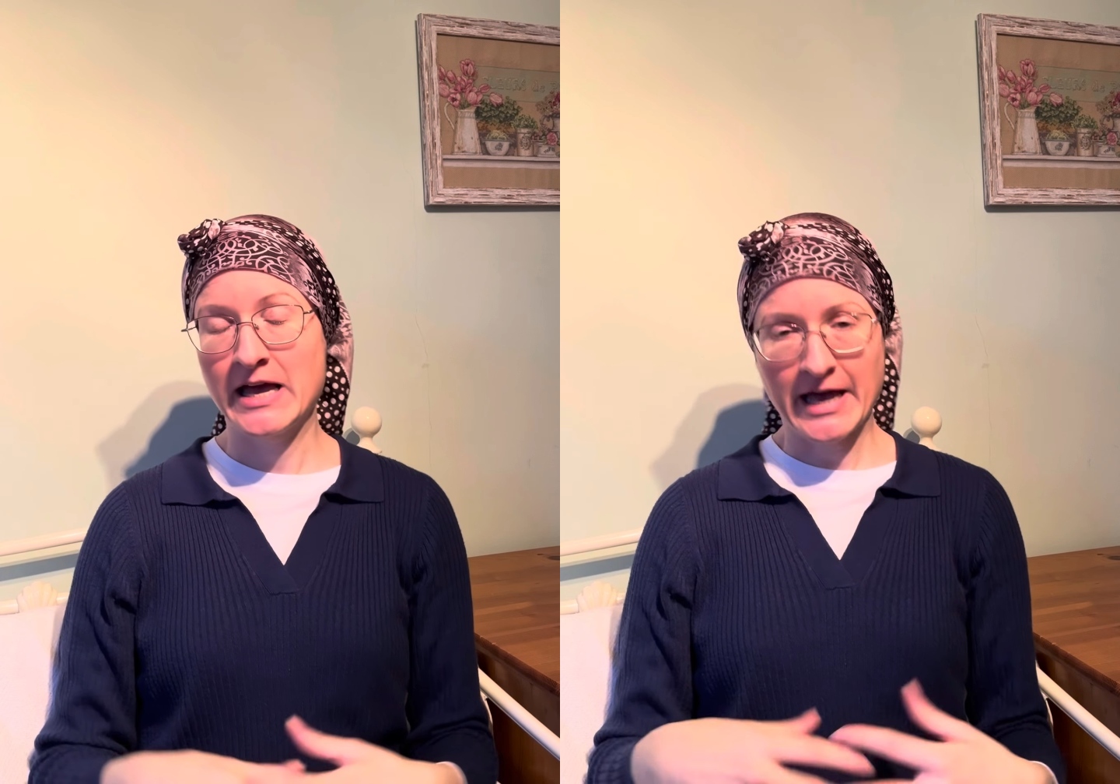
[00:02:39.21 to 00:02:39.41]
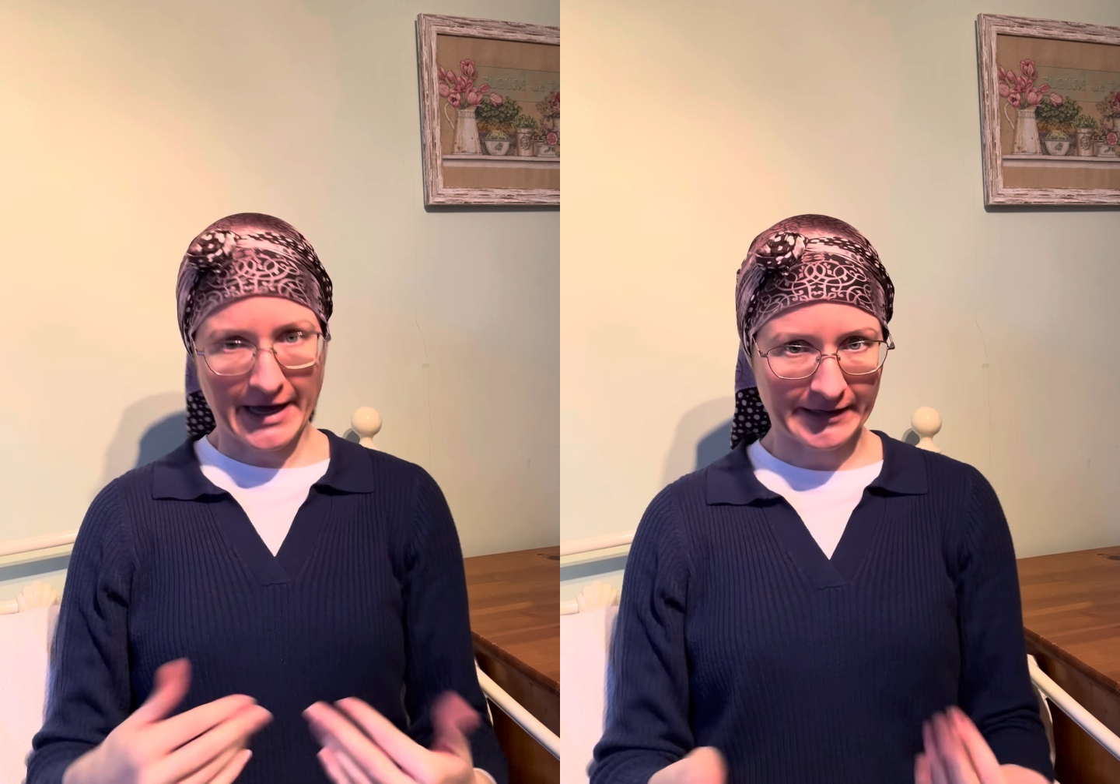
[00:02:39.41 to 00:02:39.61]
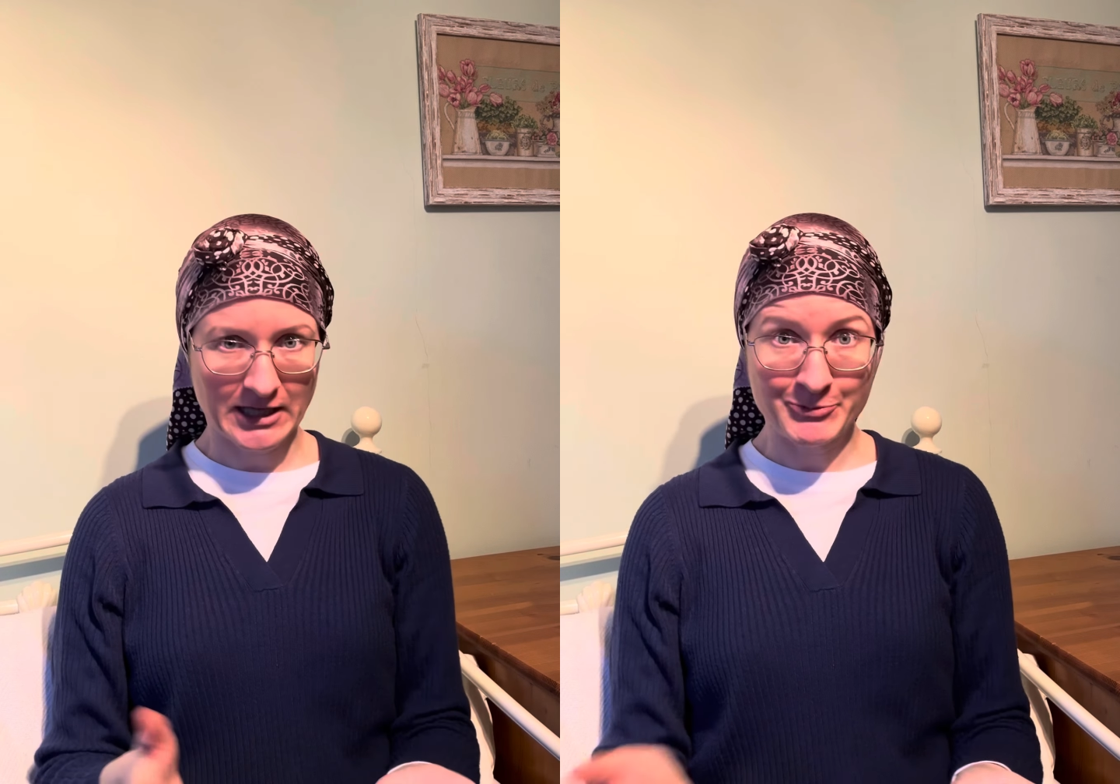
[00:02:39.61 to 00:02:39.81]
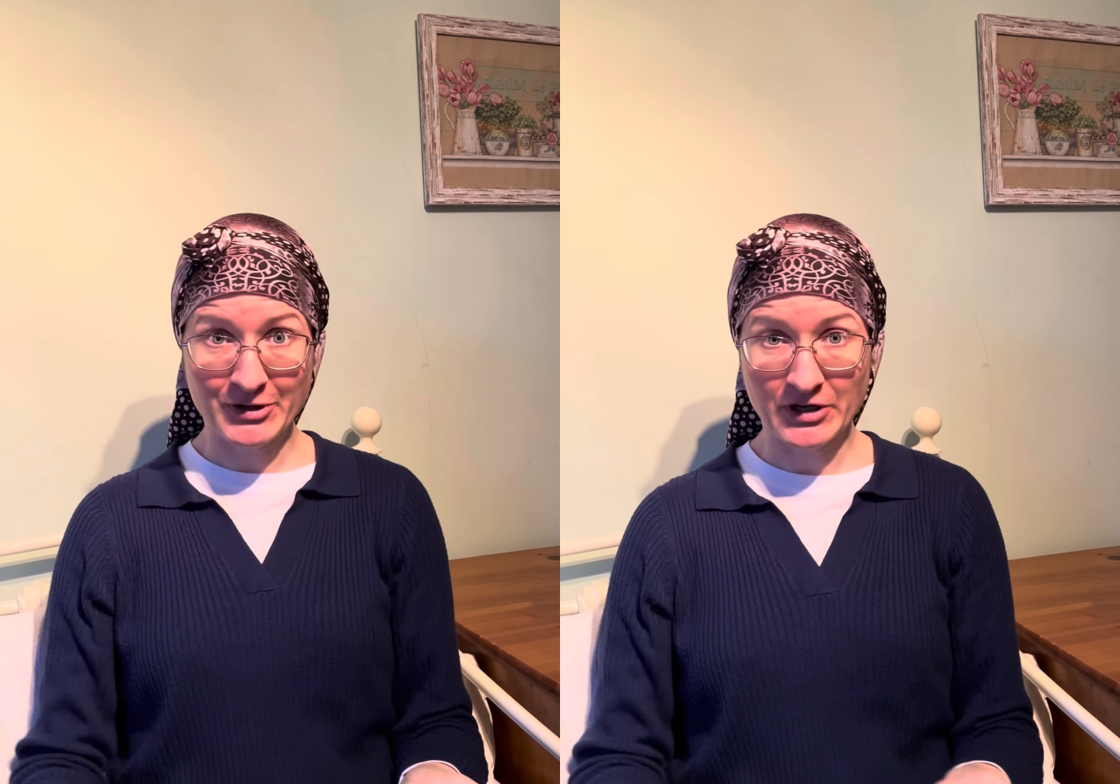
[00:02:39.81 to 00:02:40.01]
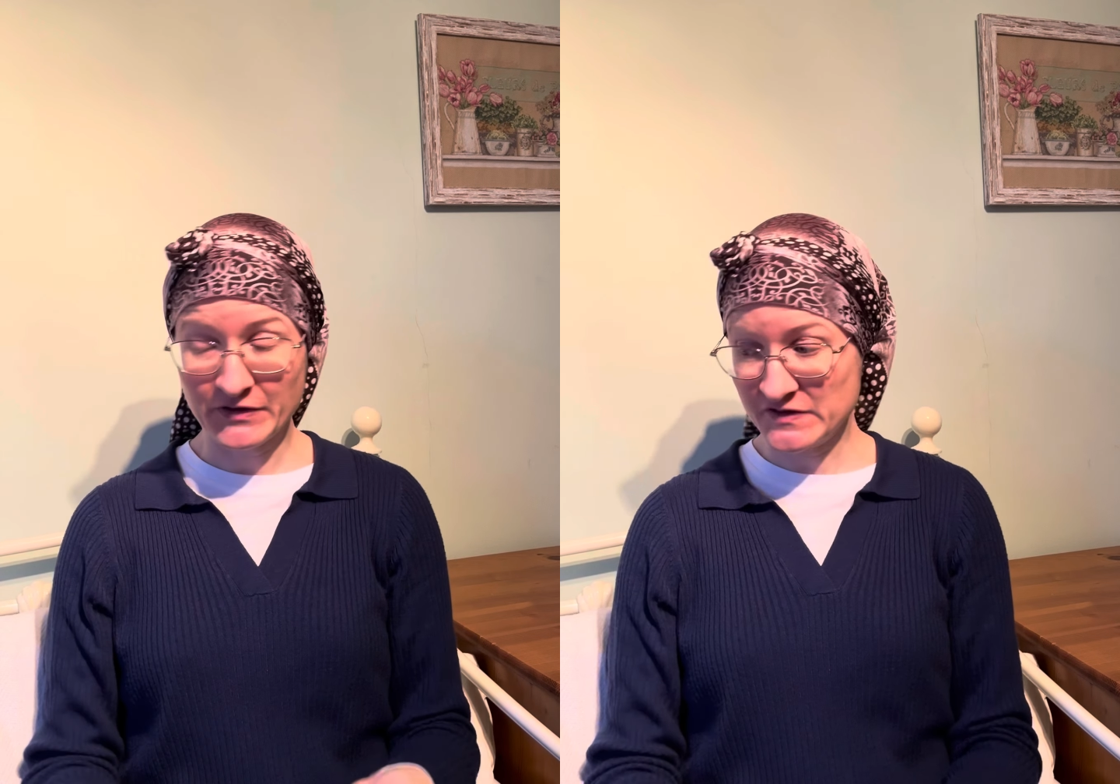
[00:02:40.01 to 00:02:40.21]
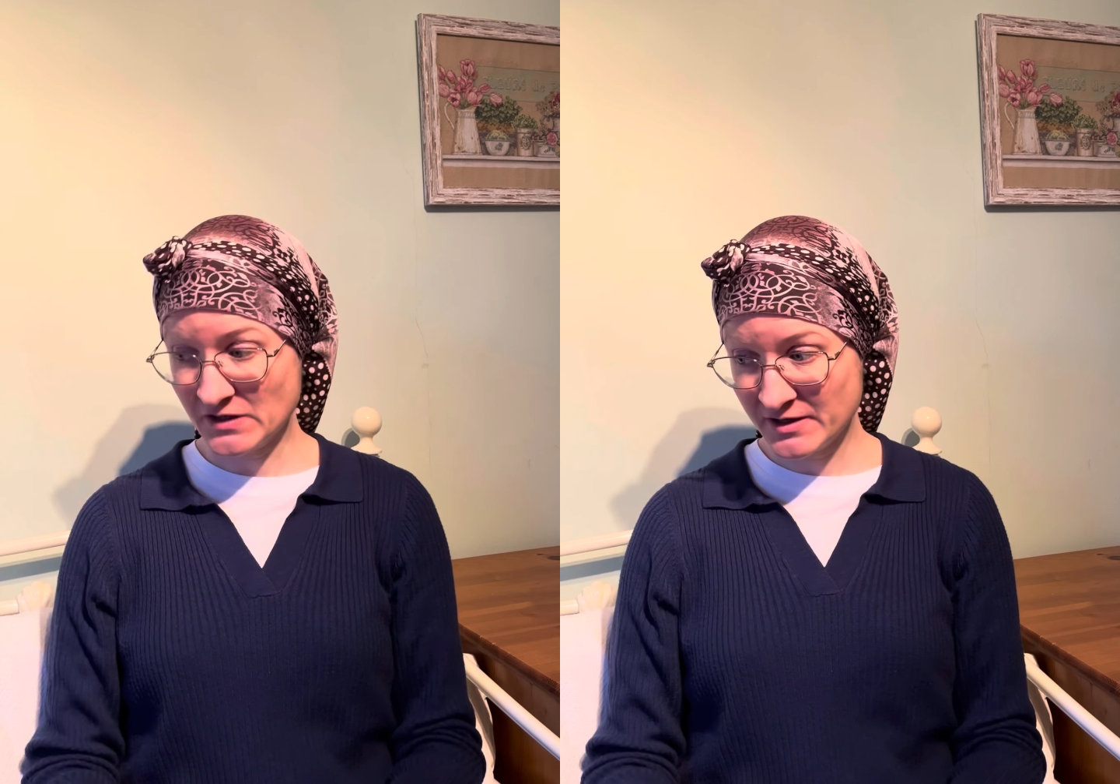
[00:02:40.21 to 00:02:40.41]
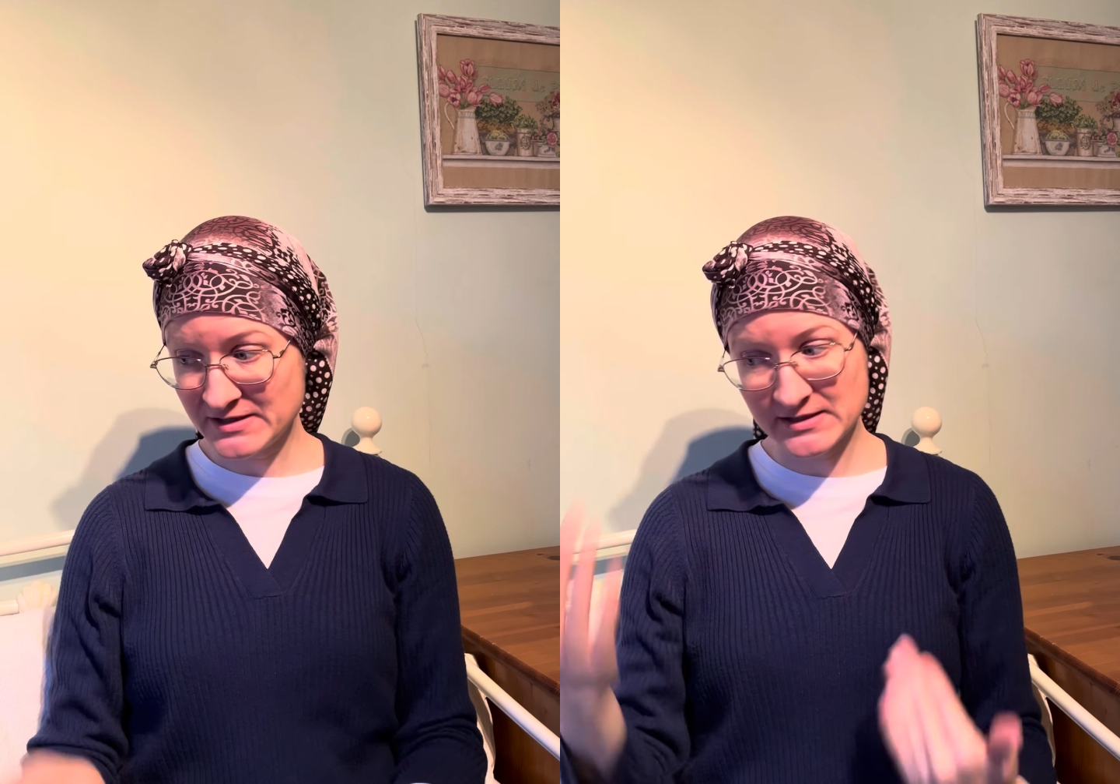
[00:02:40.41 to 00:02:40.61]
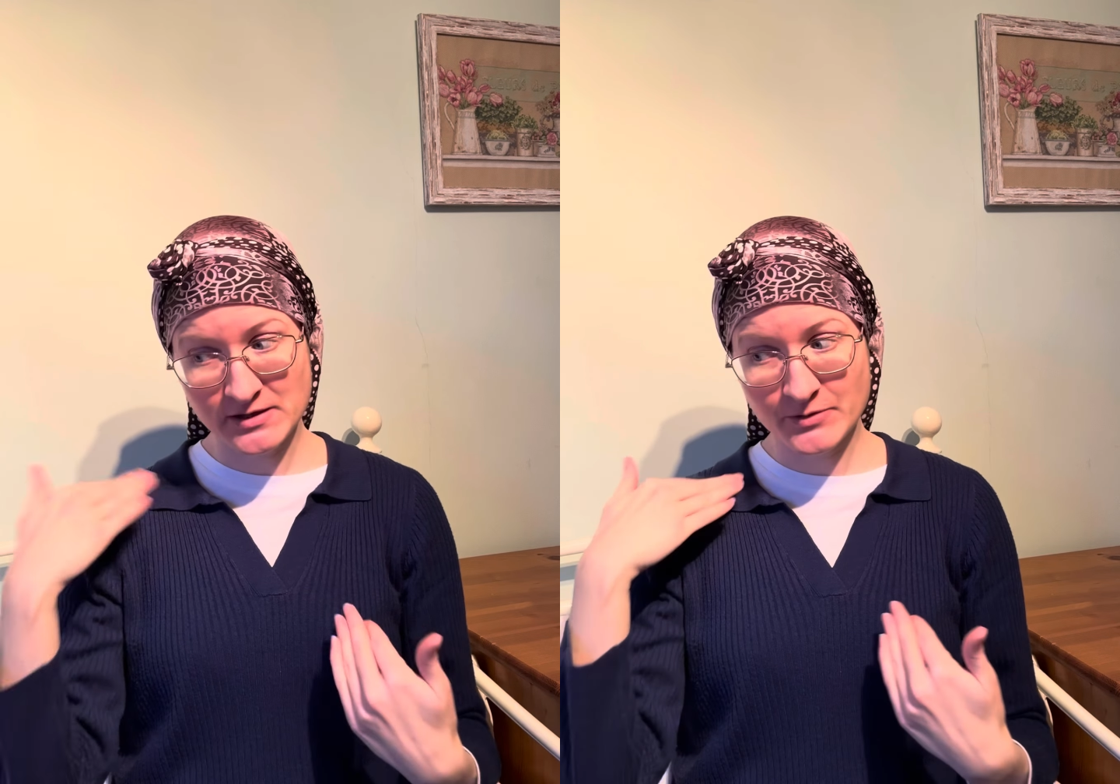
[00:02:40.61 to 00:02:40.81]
and keep an eye on the sizes,